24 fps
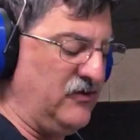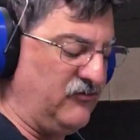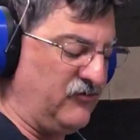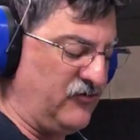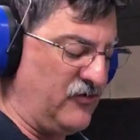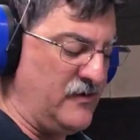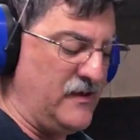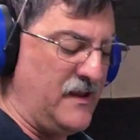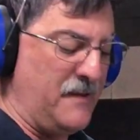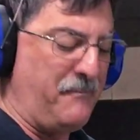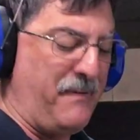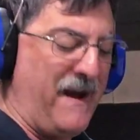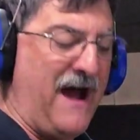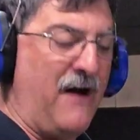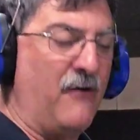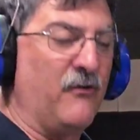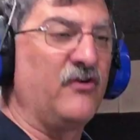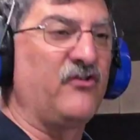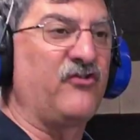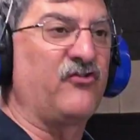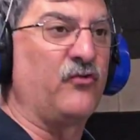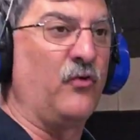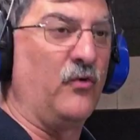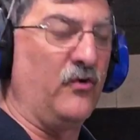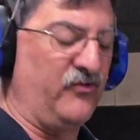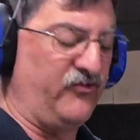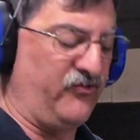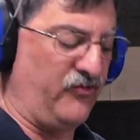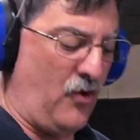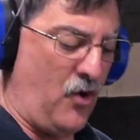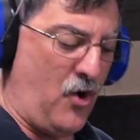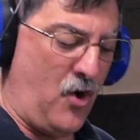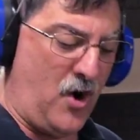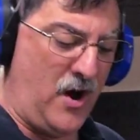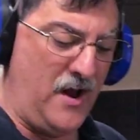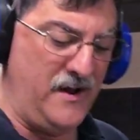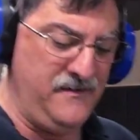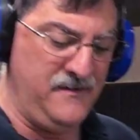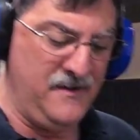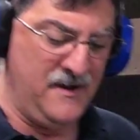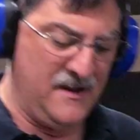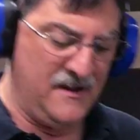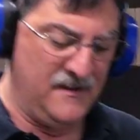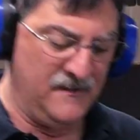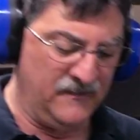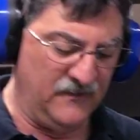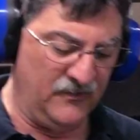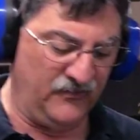turn the power source on.
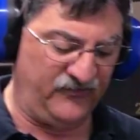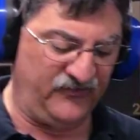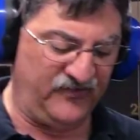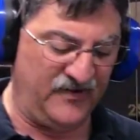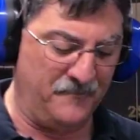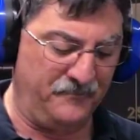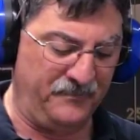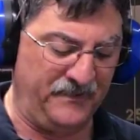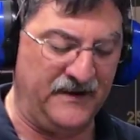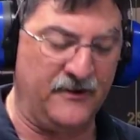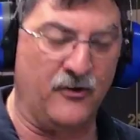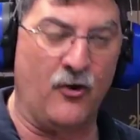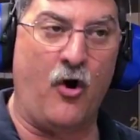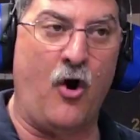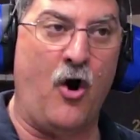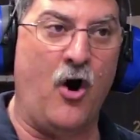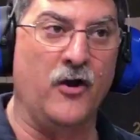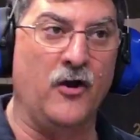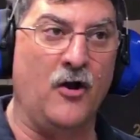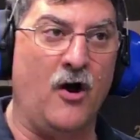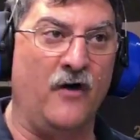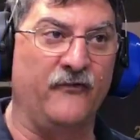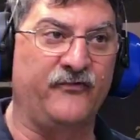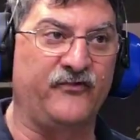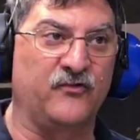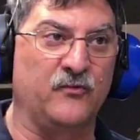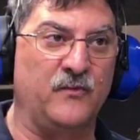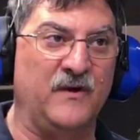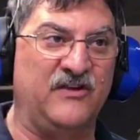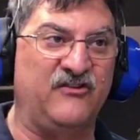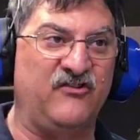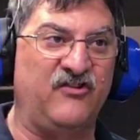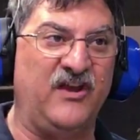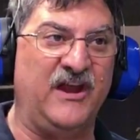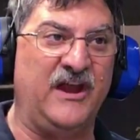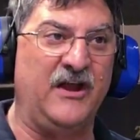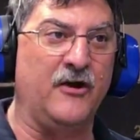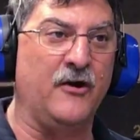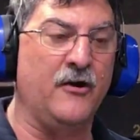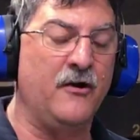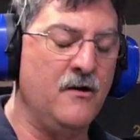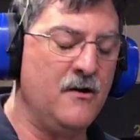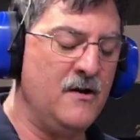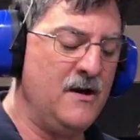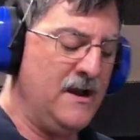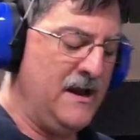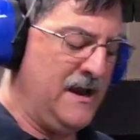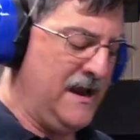There's simply an on-off switch here,
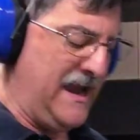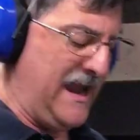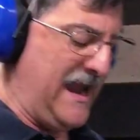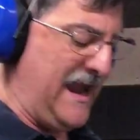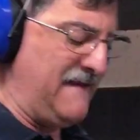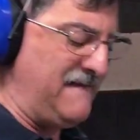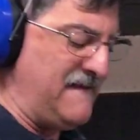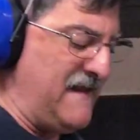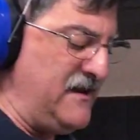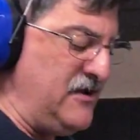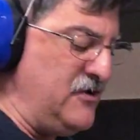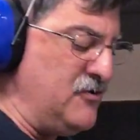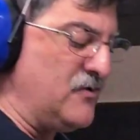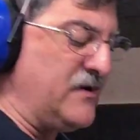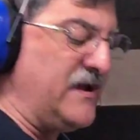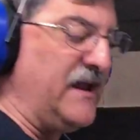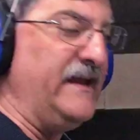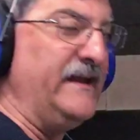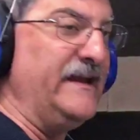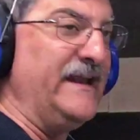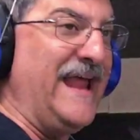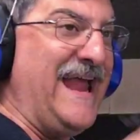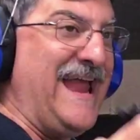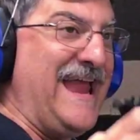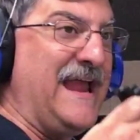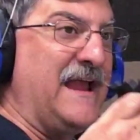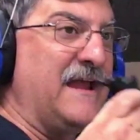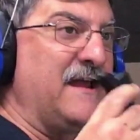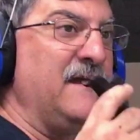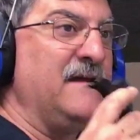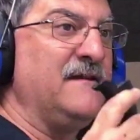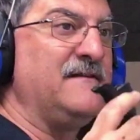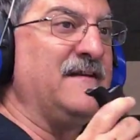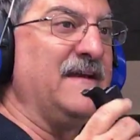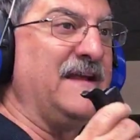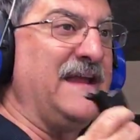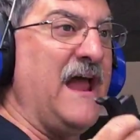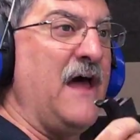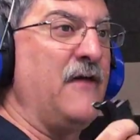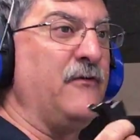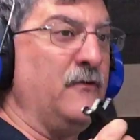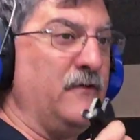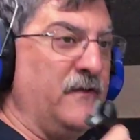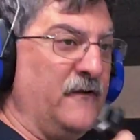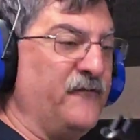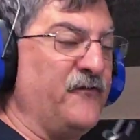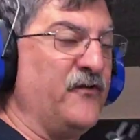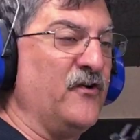and then you can link together.
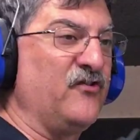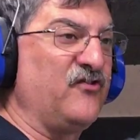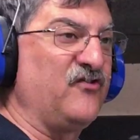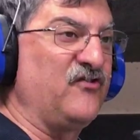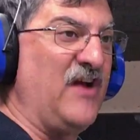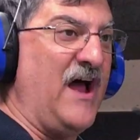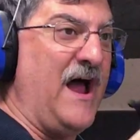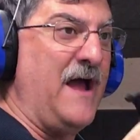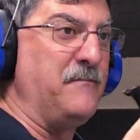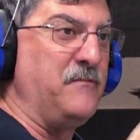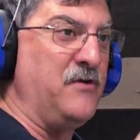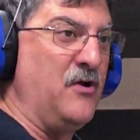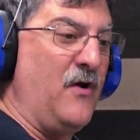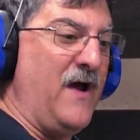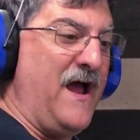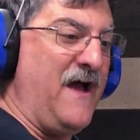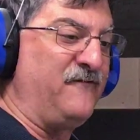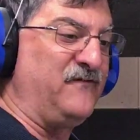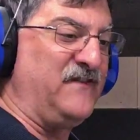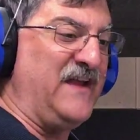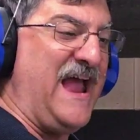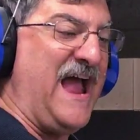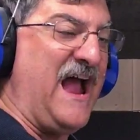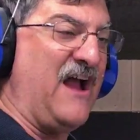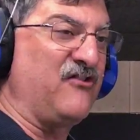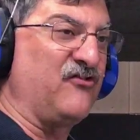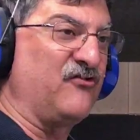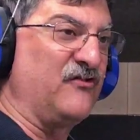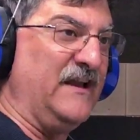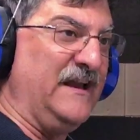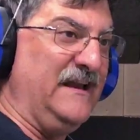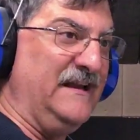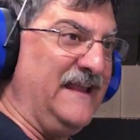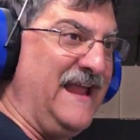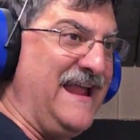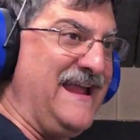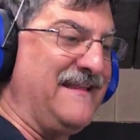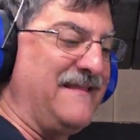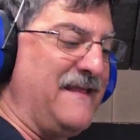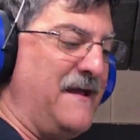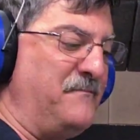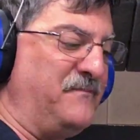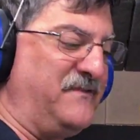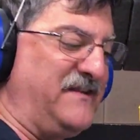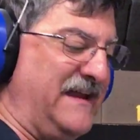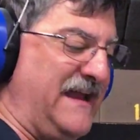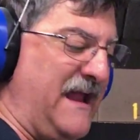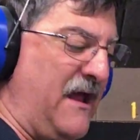The first time you'll have to actually link
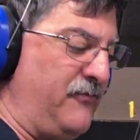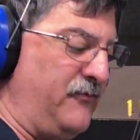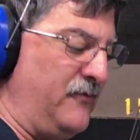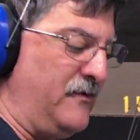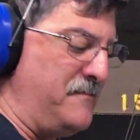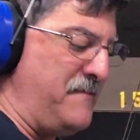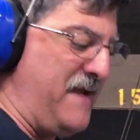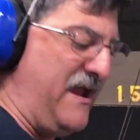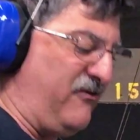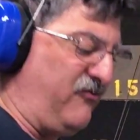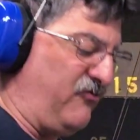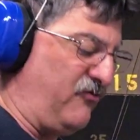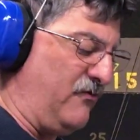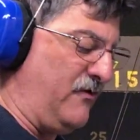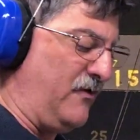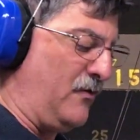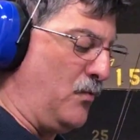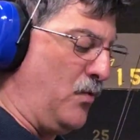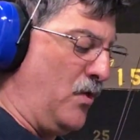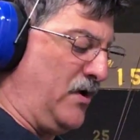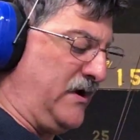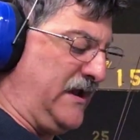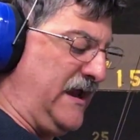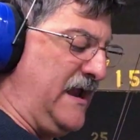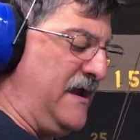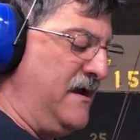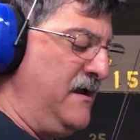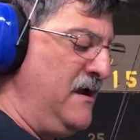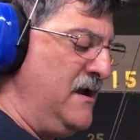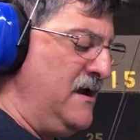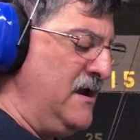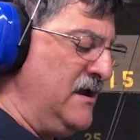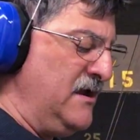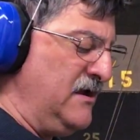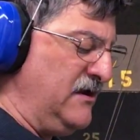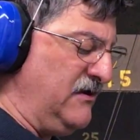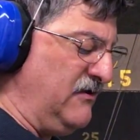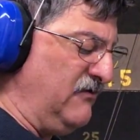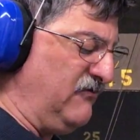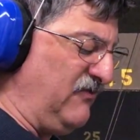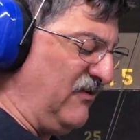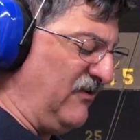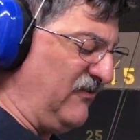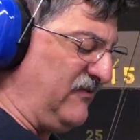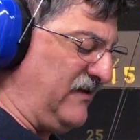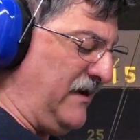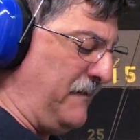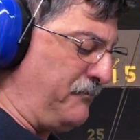them together to make sure they're working. You
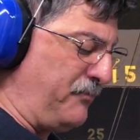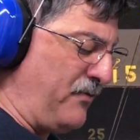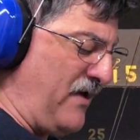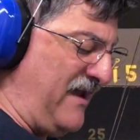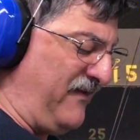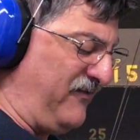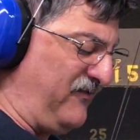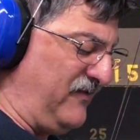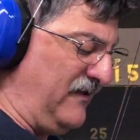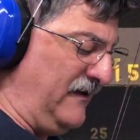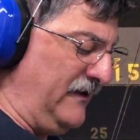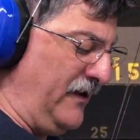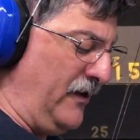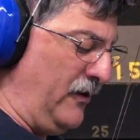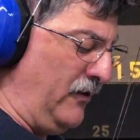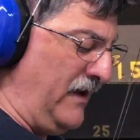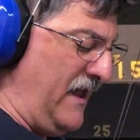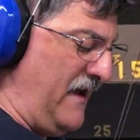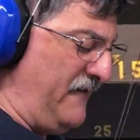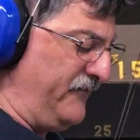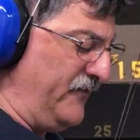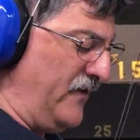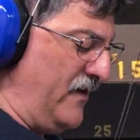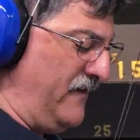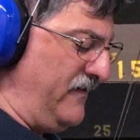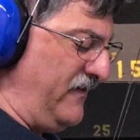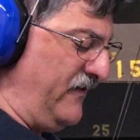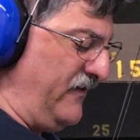just depress the little lever on the